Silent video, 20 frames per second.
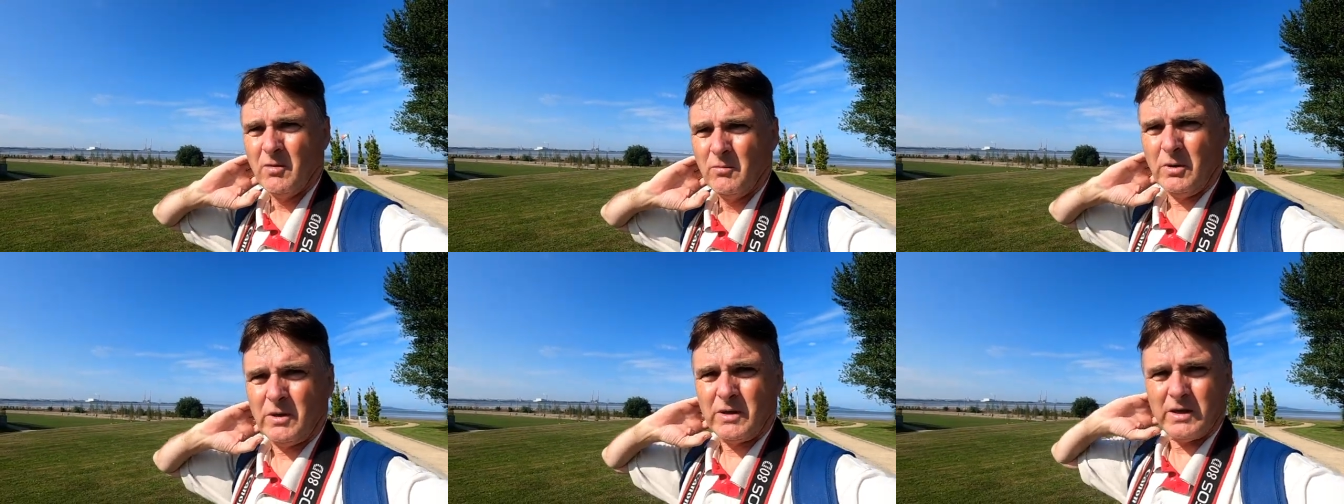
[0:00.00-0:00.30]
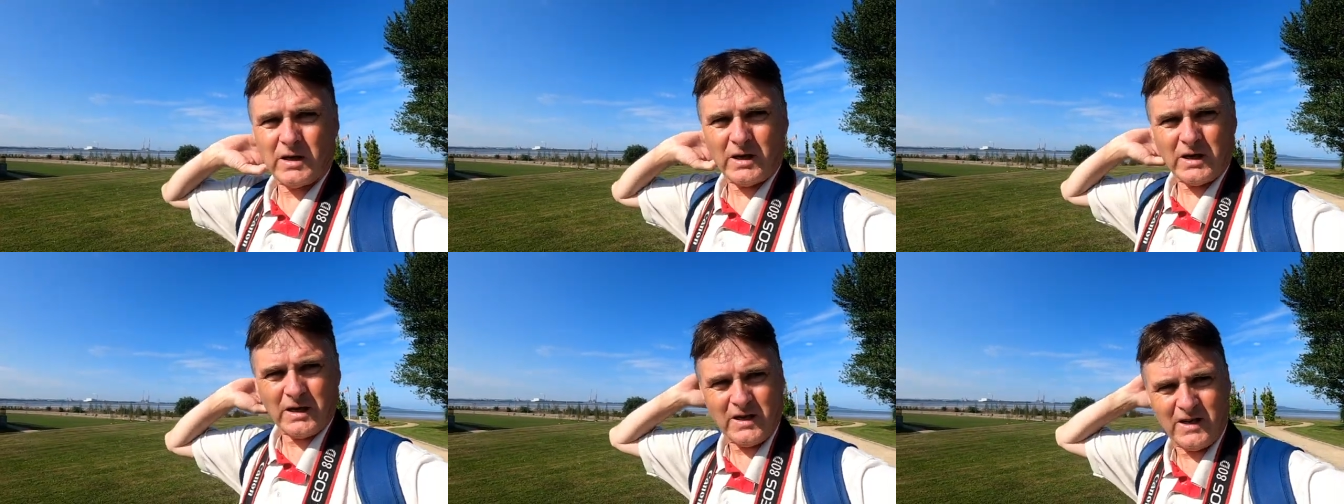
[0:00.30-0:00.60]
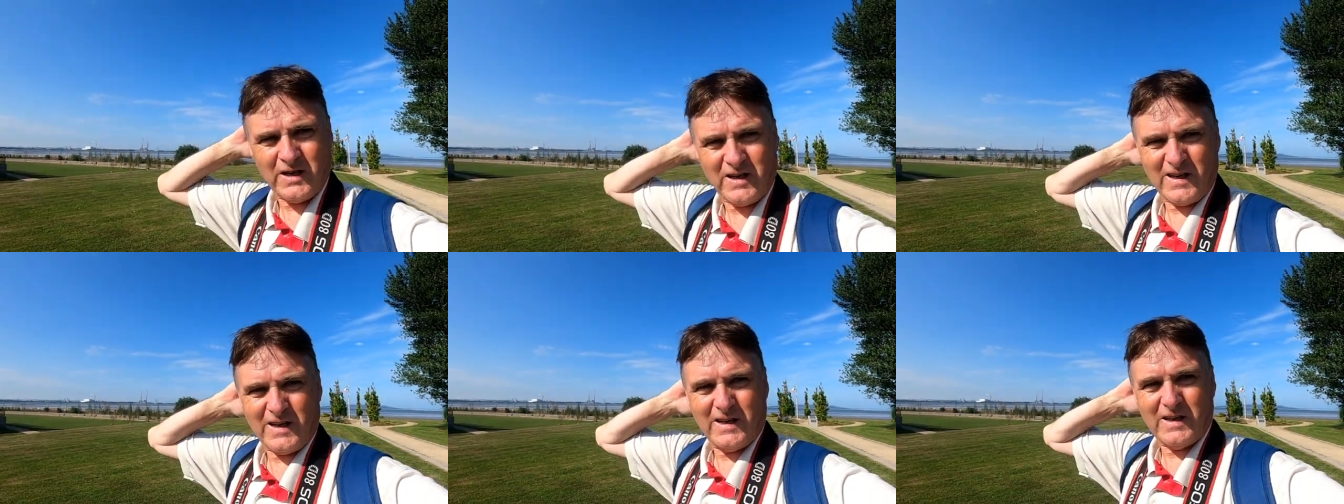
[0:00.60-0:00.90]
But
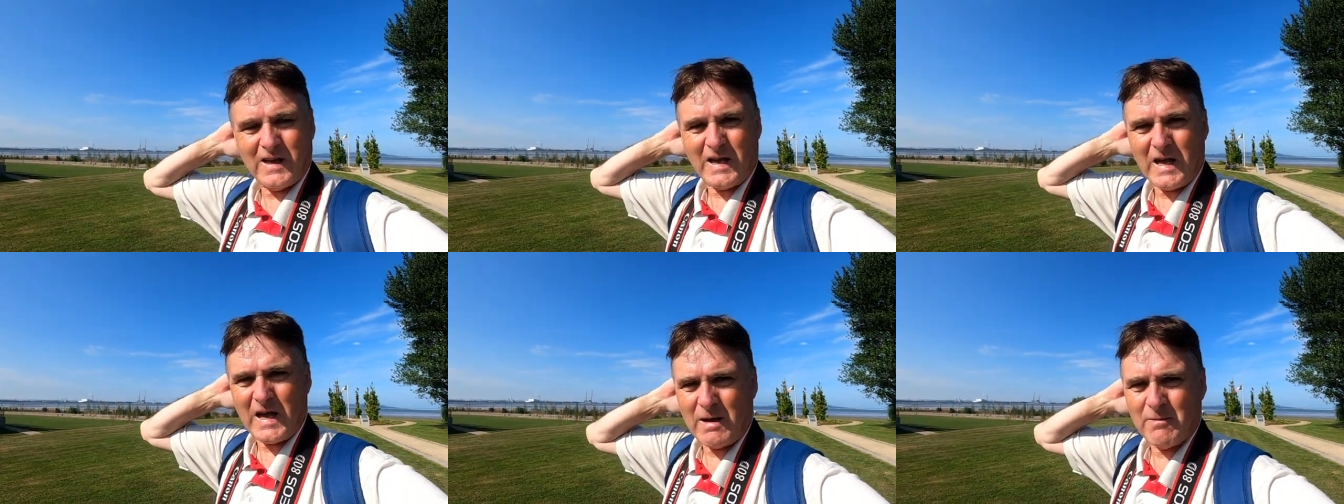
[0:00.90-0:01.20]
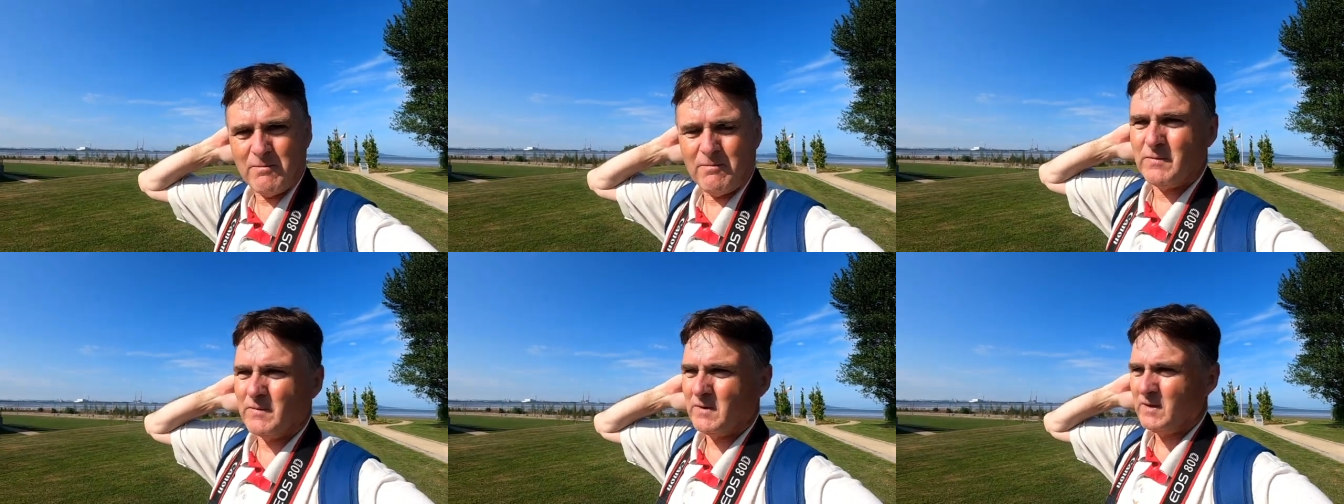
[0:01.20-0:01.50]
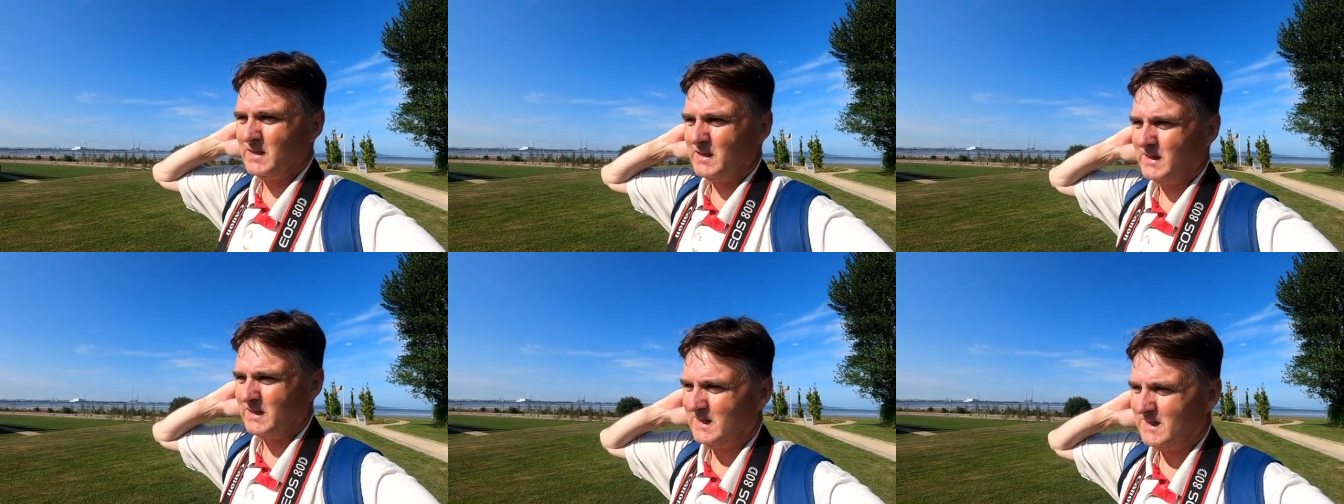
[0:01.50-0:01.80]
uh, um,
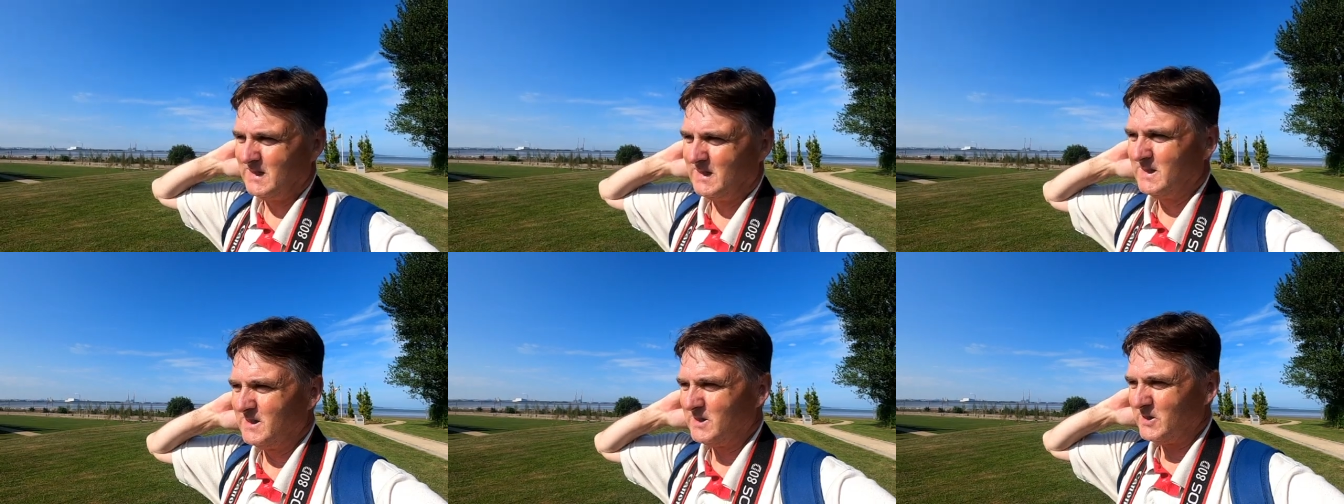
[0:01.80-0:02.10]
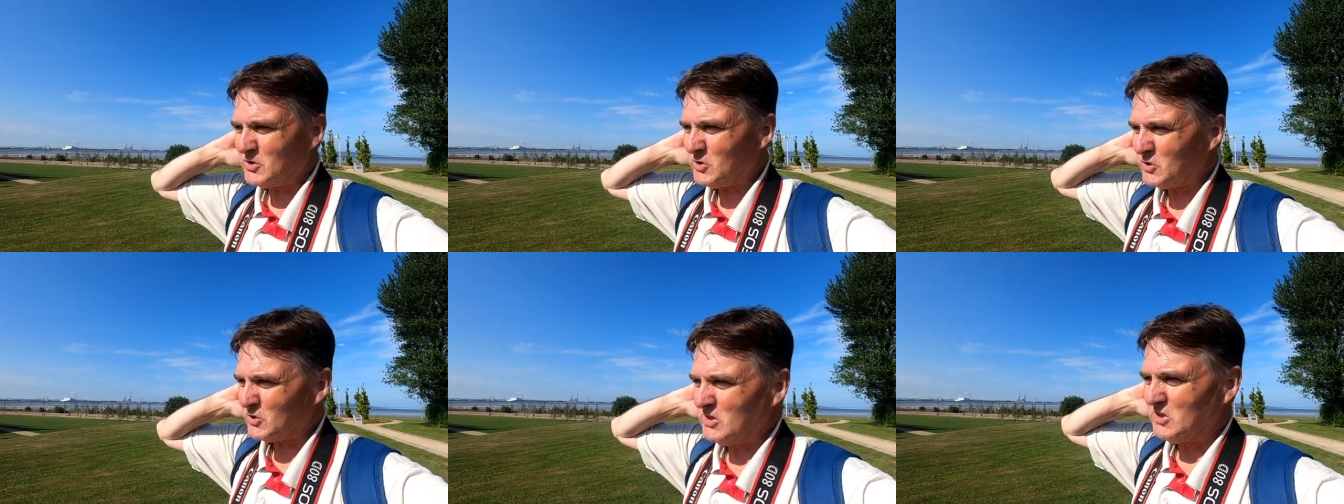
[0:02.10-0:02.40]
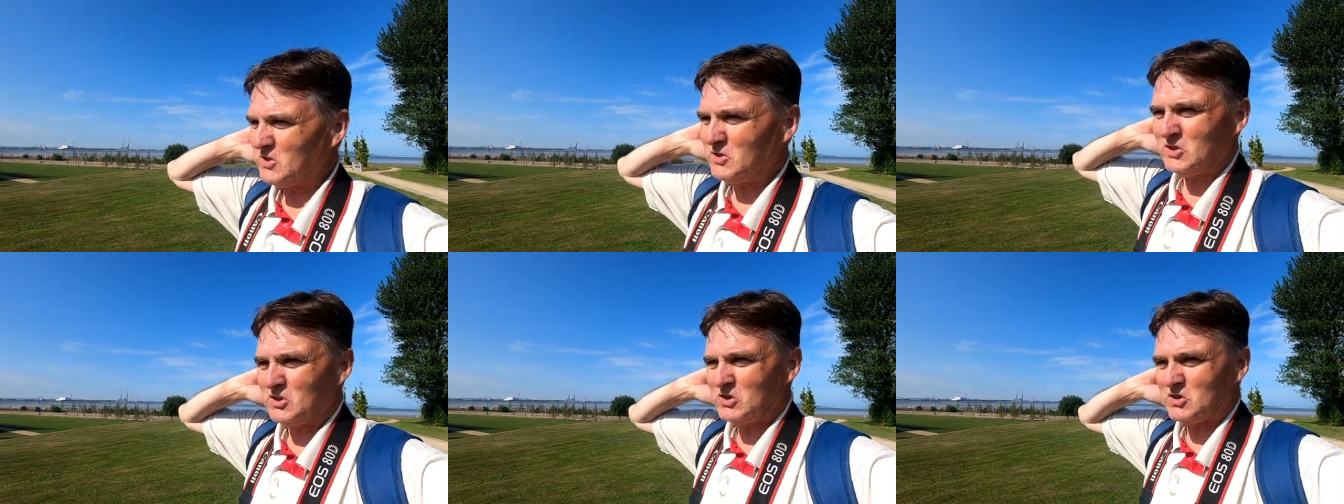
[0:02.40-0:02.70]
there just
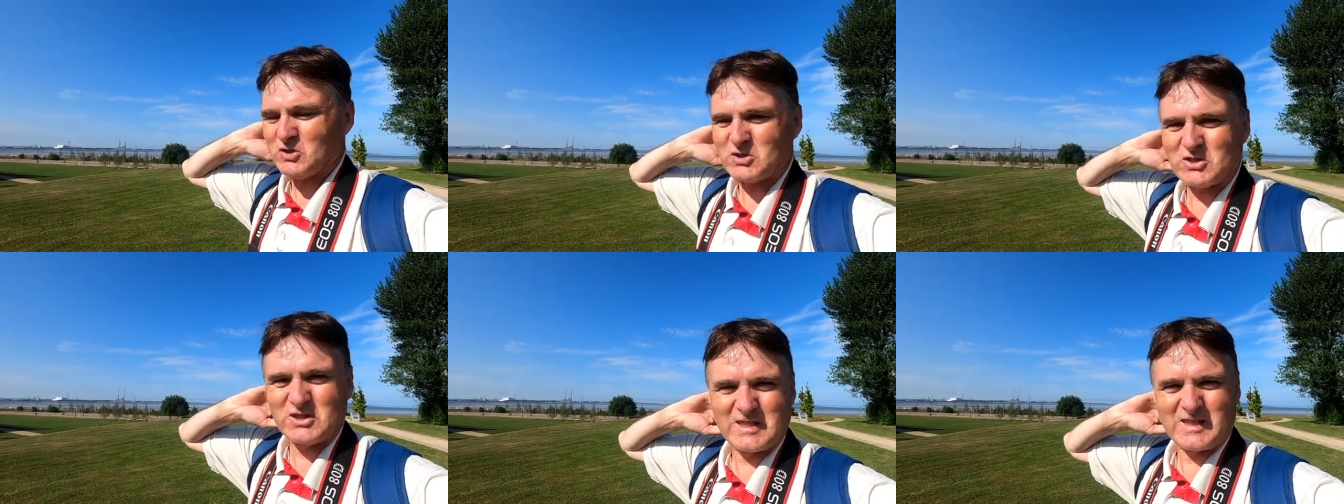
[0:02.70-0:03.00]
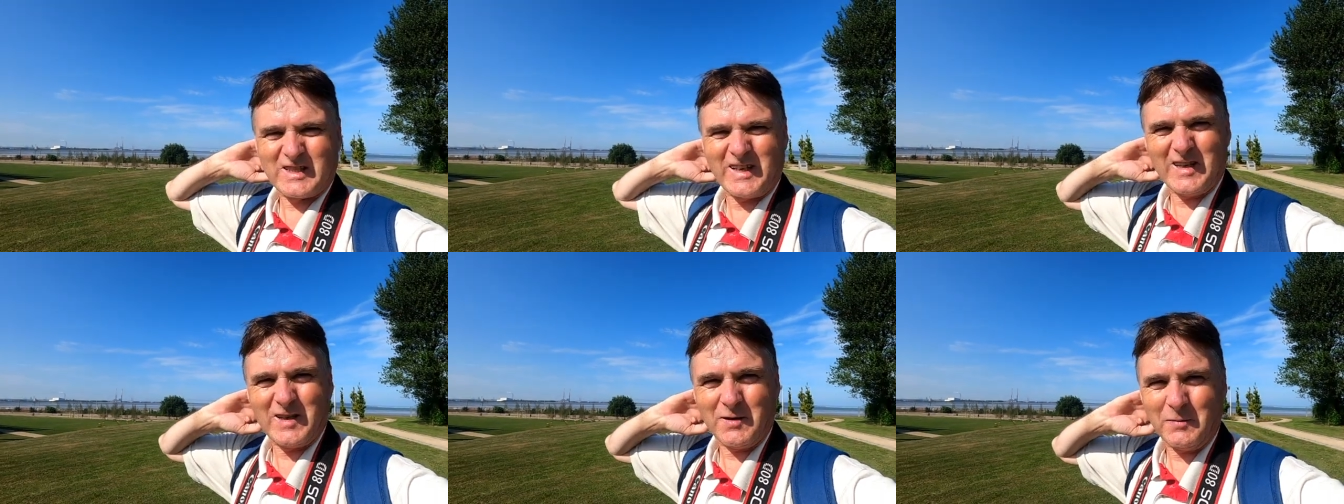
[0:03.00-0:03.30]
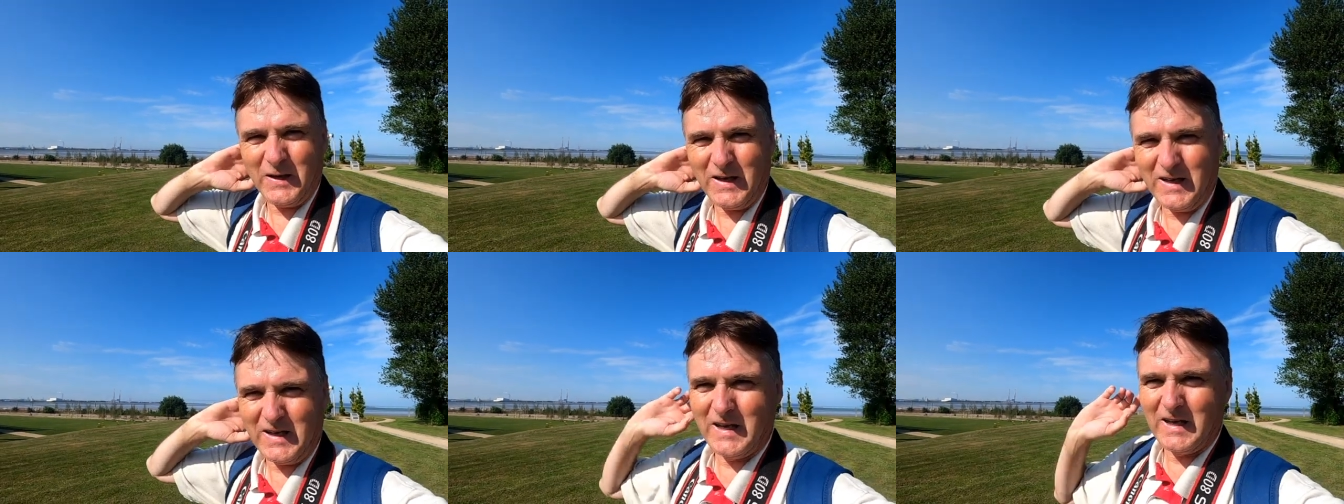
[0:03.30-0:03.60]
doesn't seem to
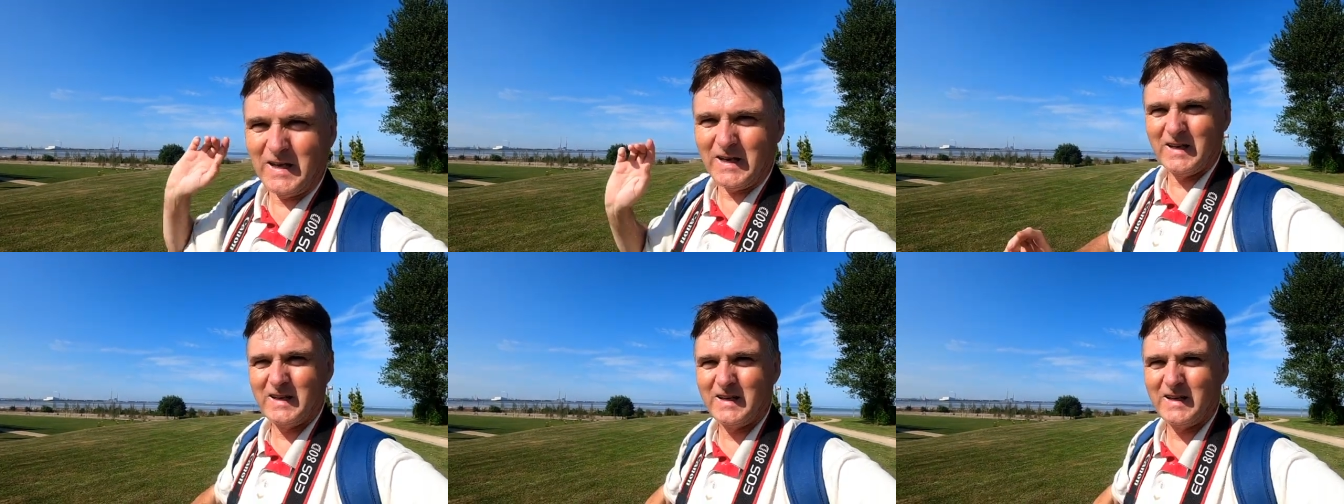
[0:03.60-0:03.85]
be